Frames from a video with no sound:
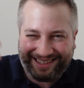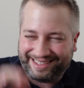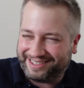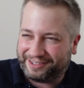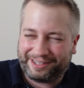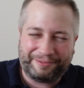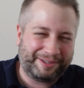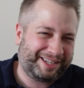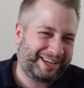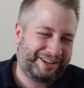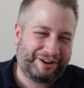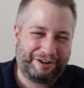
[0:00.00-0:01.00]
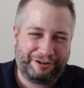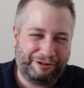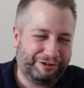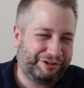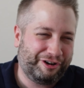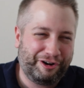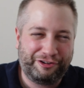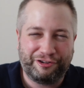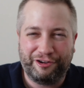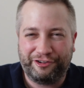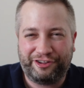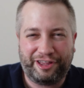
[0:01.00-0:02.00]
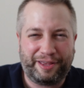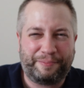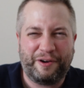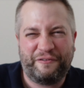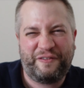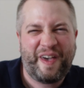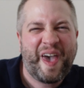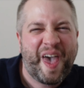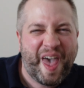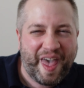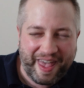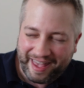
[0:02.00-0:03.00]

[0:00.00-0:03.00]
you know, someone's like, are you serious? No, you say like parfum.